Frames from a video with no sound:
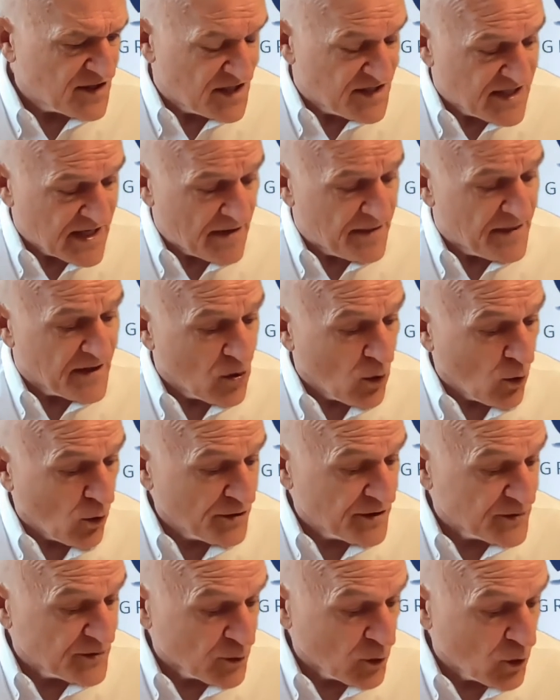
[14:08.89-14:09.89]
It said the
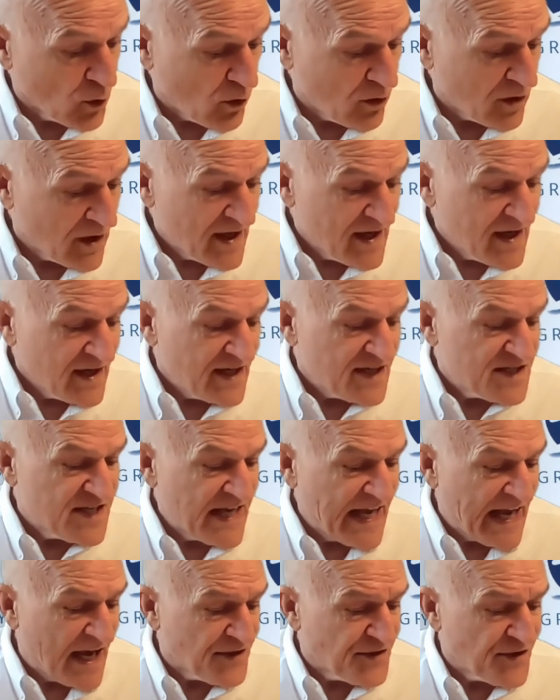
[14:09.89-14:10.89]
golden rule is
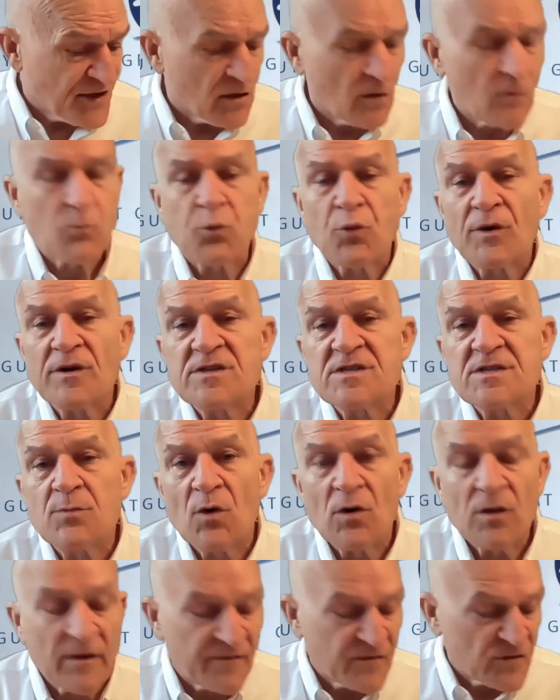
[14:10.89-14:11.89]
the ethical
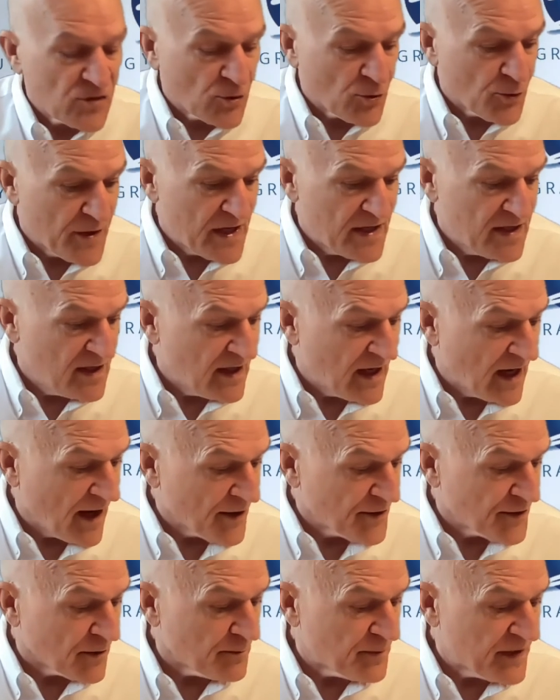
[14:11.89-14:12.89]
principle of treating
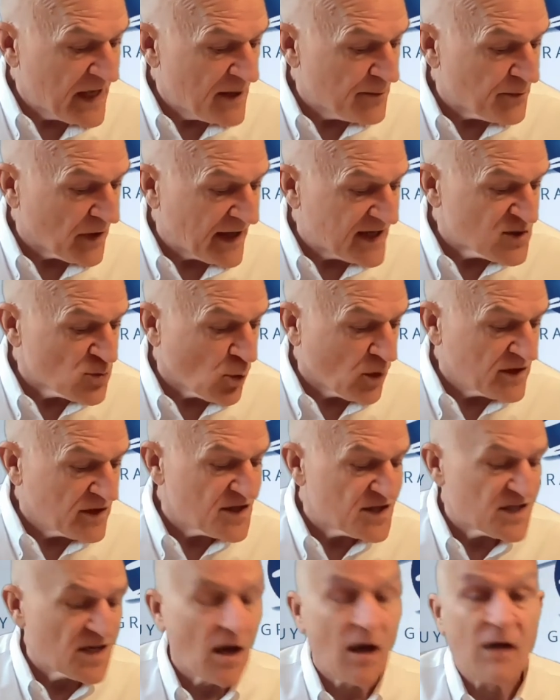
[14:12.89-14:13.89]
other people as
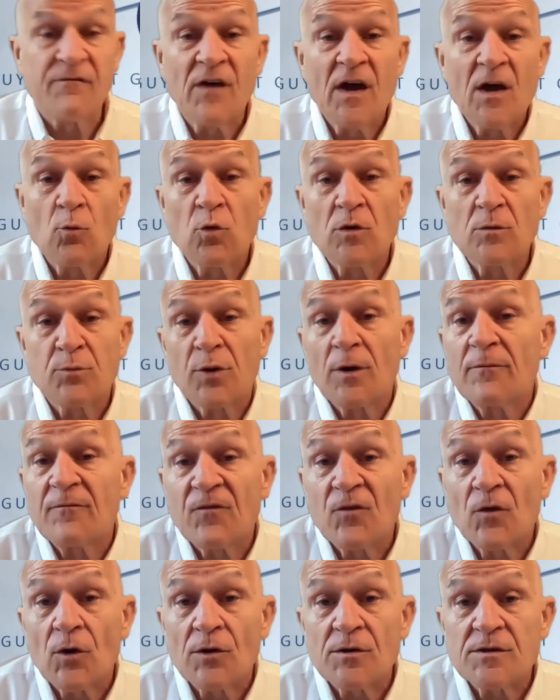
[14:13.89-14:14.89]
oneself would
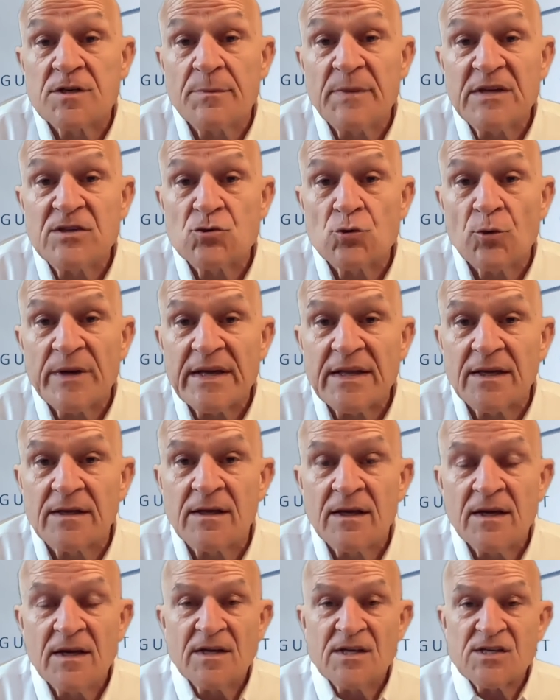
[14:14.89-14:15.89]
prefer to be treated.
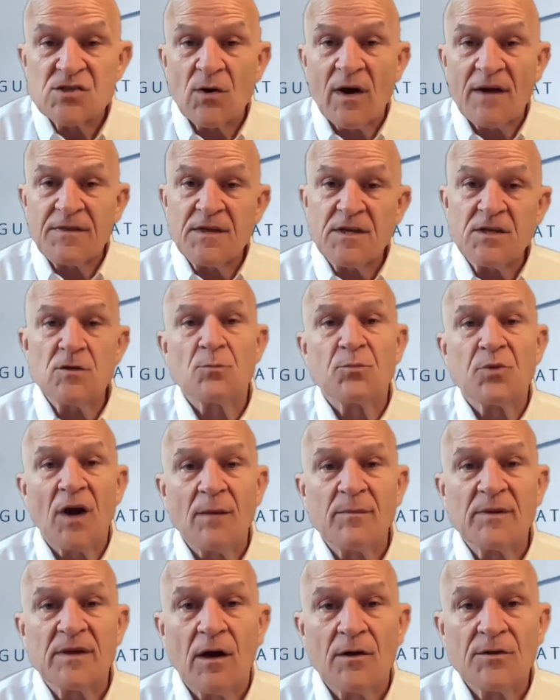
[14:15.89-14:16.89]
So I think you
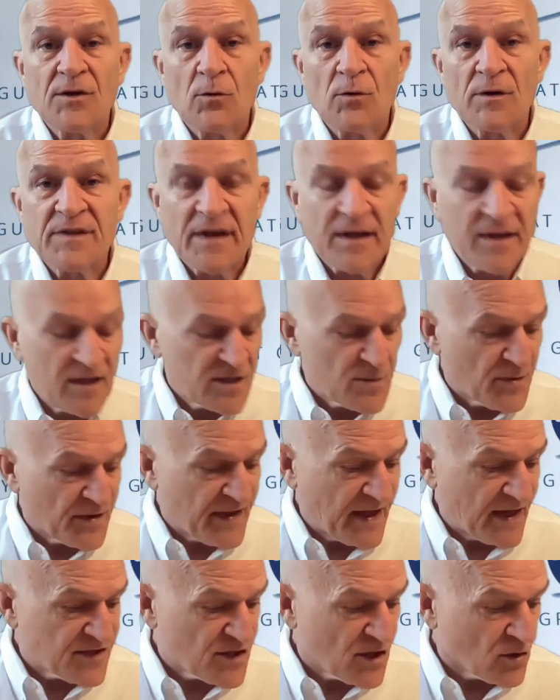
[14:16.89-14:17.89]
probably all know what that is, but
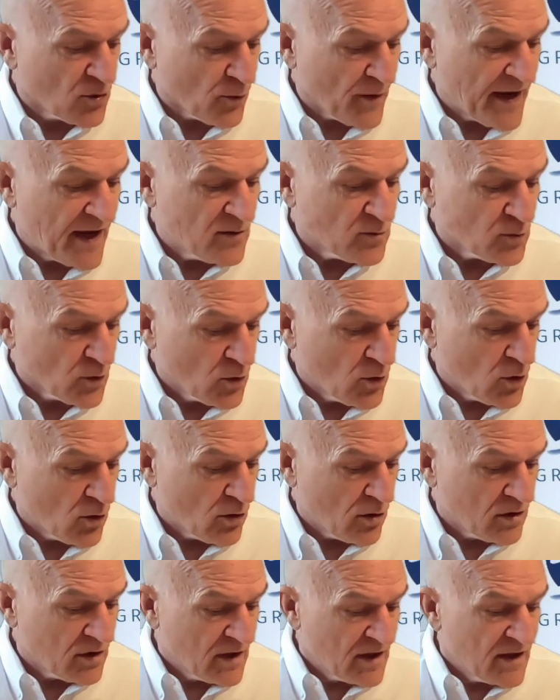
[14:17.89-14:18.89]
that's a great
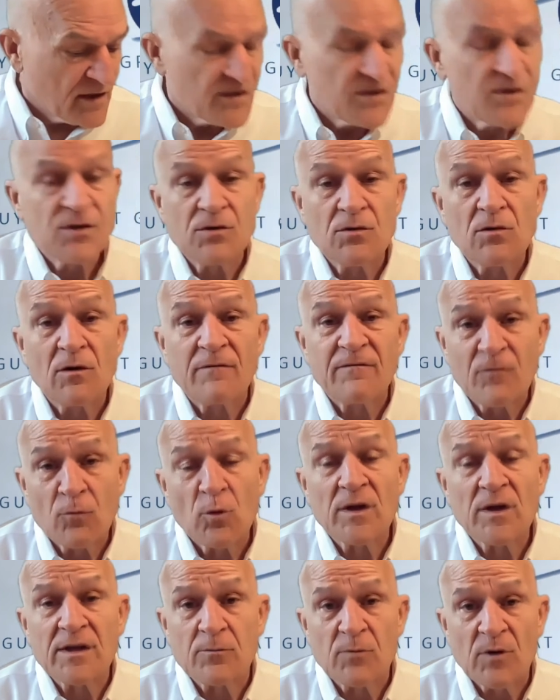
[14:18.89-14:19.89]
rule to
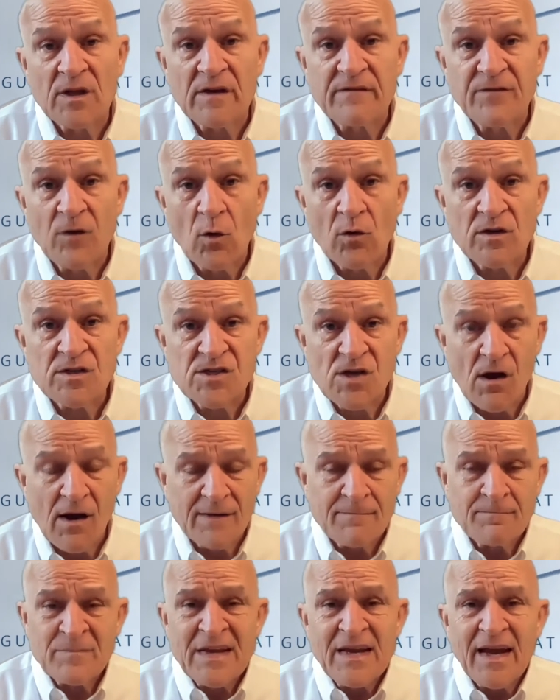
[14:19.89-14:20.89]
really, really focus on.
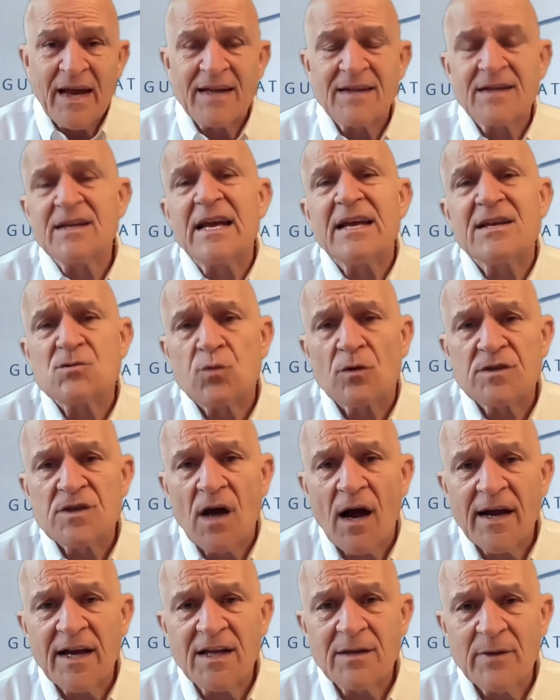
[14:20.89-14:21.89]
And as we're
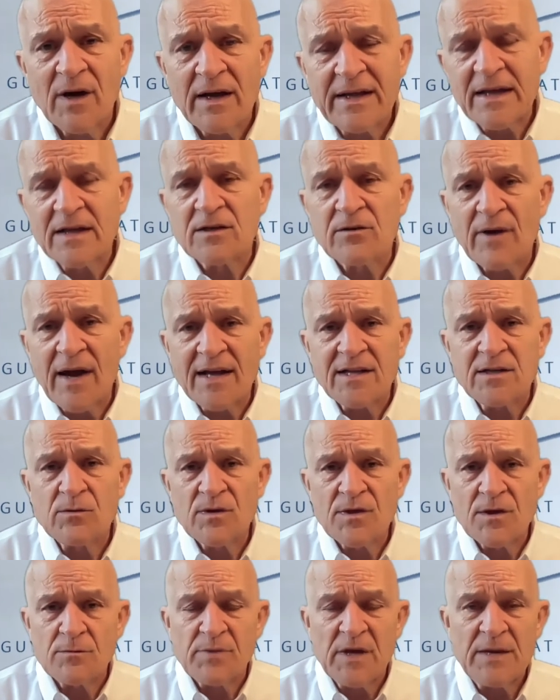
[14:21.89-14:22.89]
talking about interacting
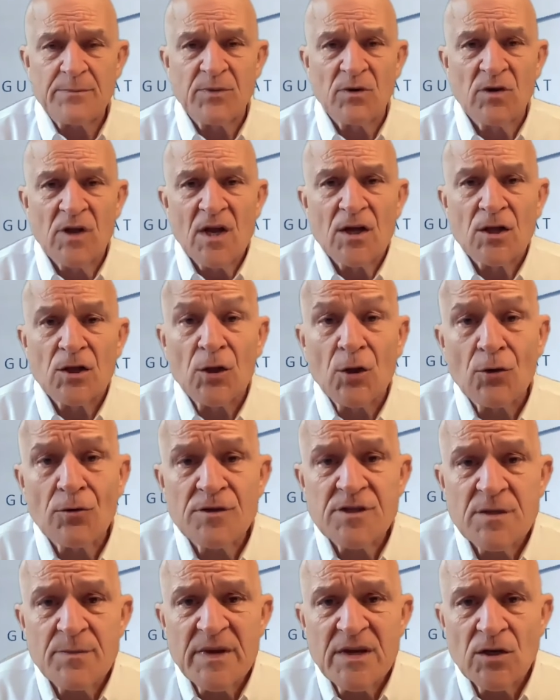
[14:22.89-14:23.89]
with other people, learn
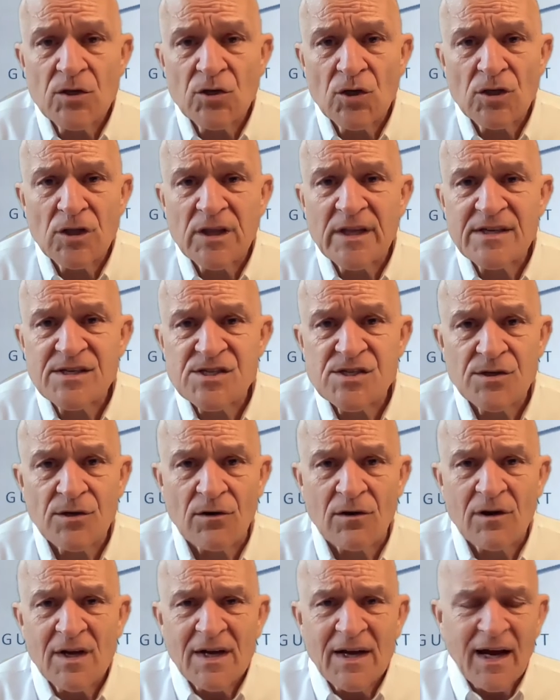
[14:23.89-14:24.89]
to be a good
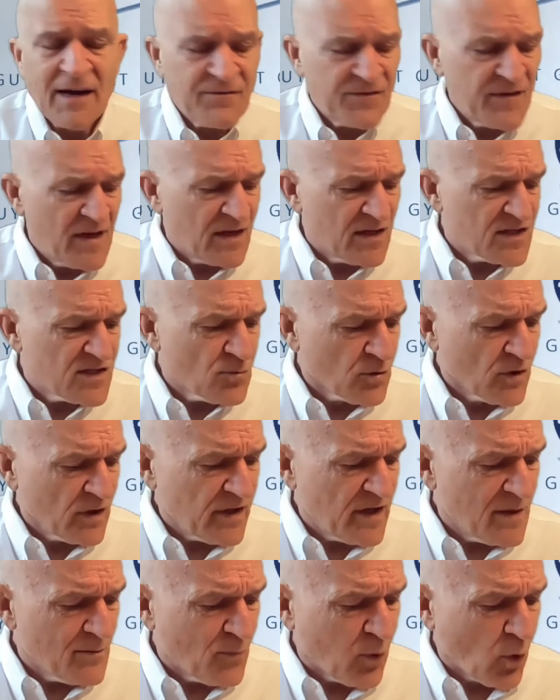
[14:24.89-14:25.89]
listener. I think it's
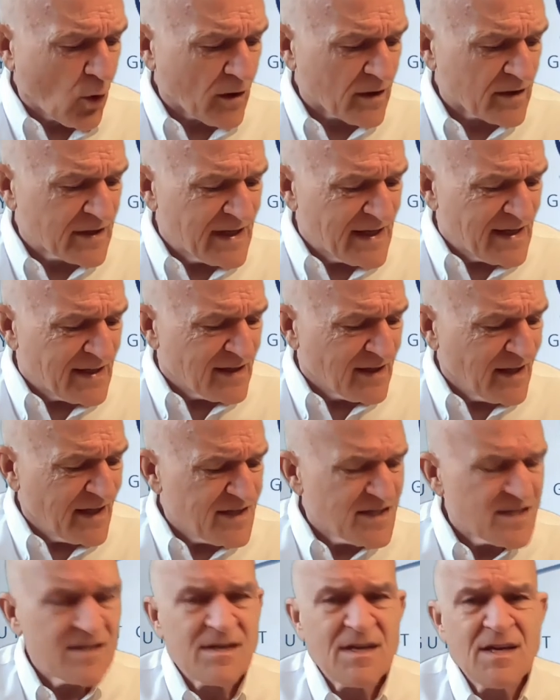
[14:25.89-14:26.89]
really important.
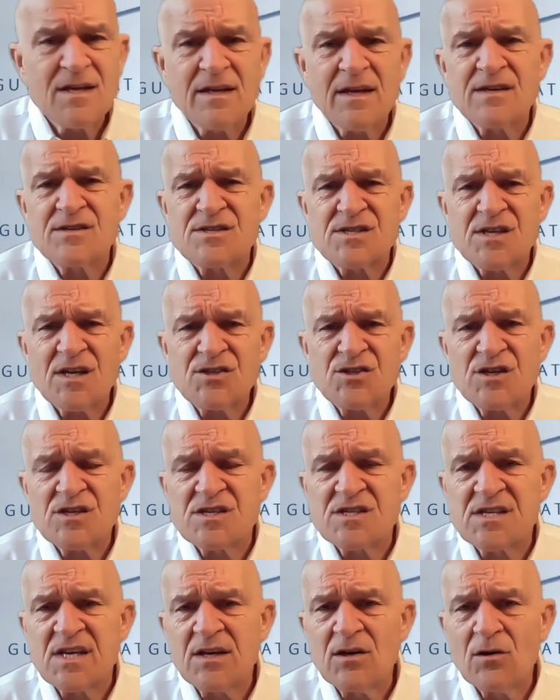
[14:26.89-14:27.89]
Listening is such a
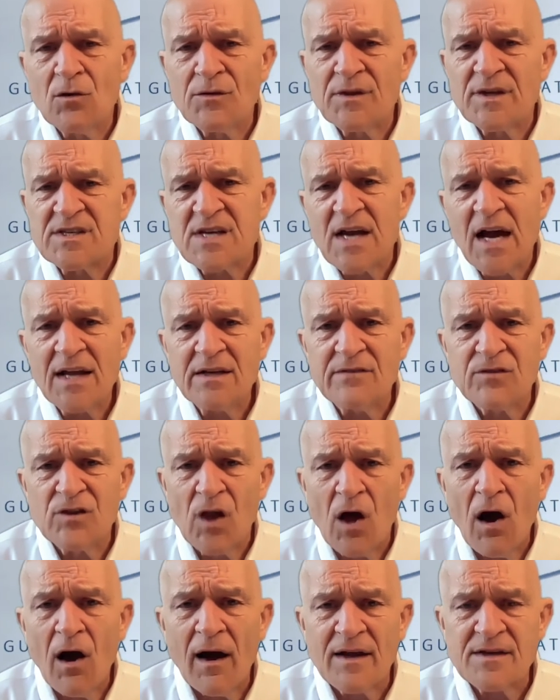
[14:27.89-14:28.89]
skill that's kind of
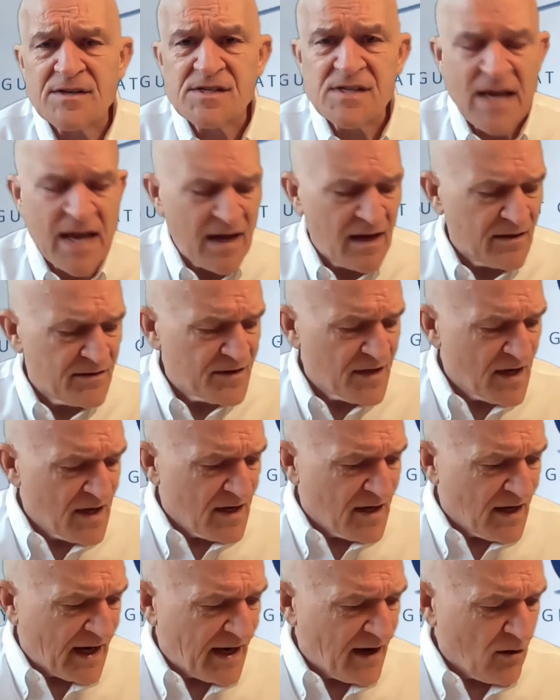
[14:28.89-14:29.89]
lost. And
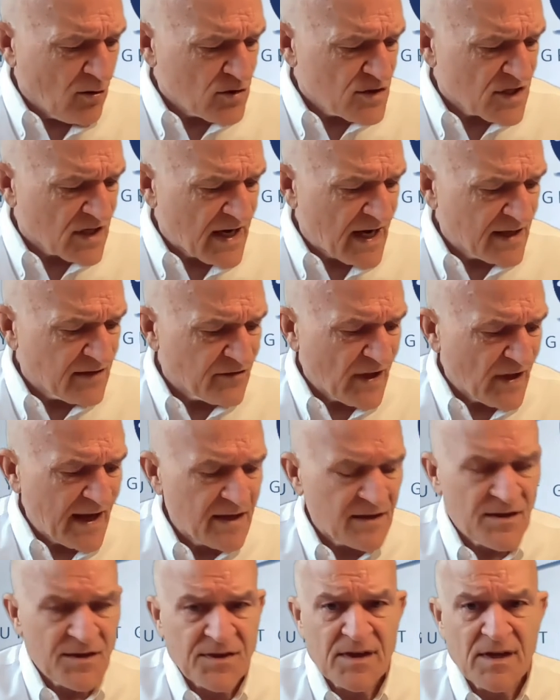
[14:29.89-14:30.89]
I always kind of
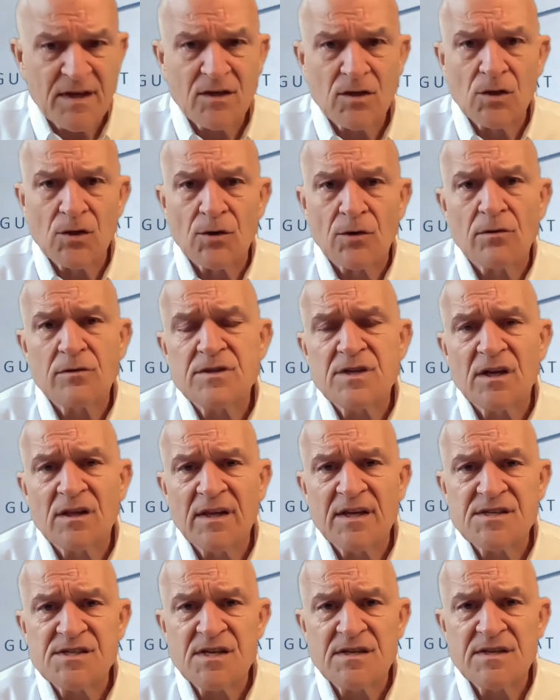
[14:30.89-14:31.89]
like the thing, learn to
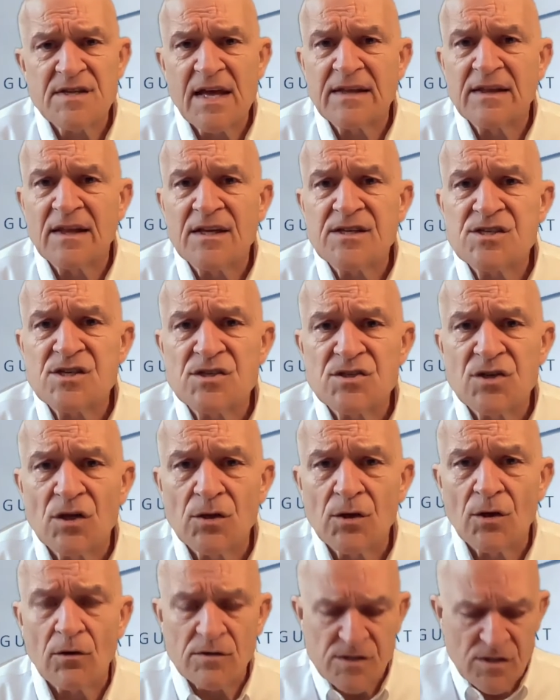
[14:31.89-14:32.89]
listen, then listen to
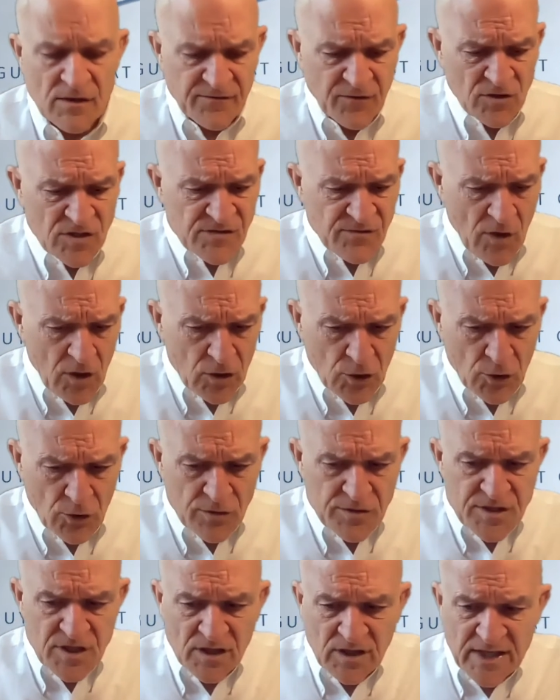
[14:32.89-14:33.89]
learn. So first of all,
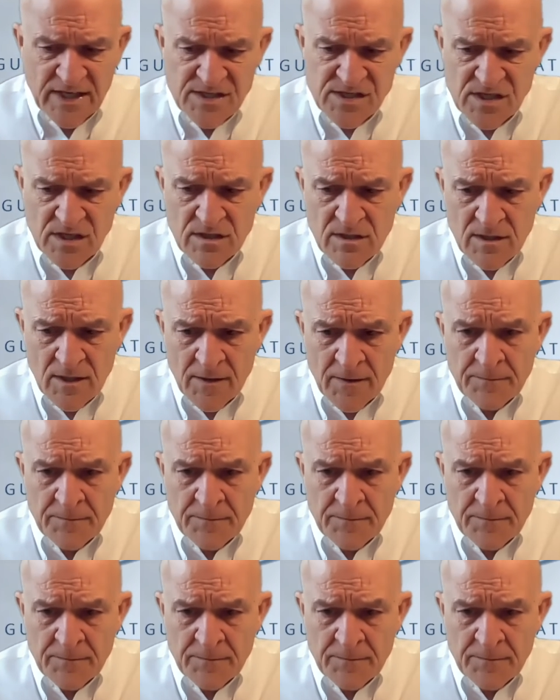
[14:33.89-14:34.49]
learn to listen.